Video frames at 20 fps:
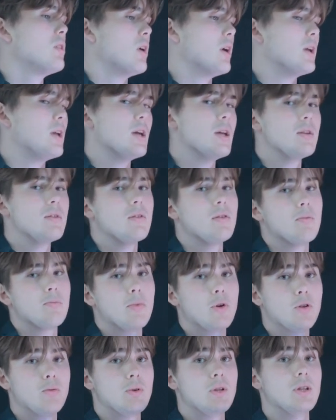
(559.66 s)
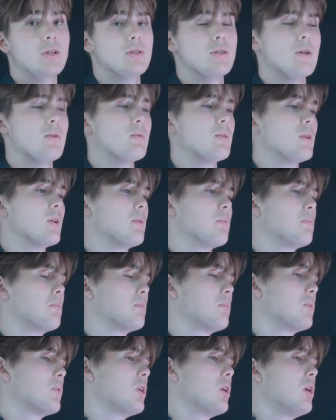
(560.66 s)
Again, both mean the same thing.
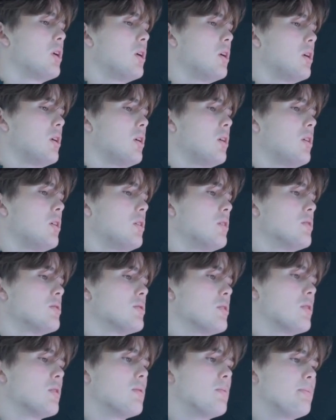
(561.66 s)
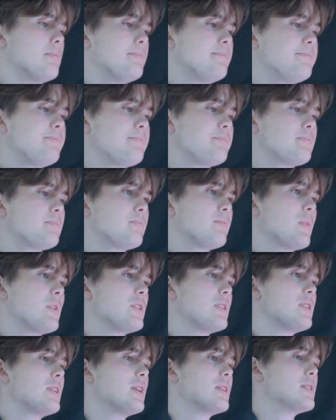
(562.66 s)
So this
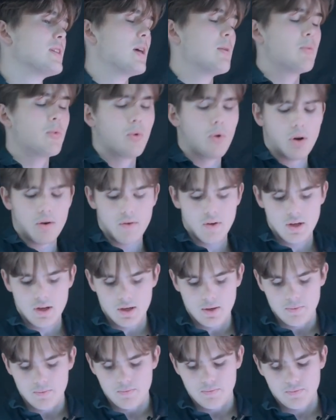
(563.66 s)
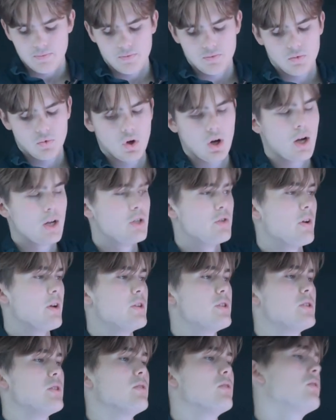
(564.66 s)
is an example of a
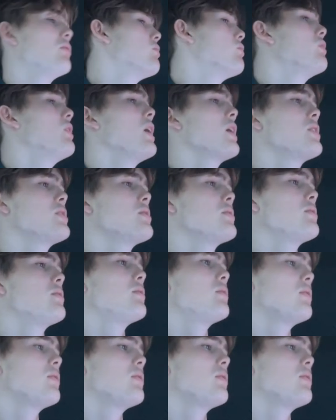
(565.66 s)
hydration reaction.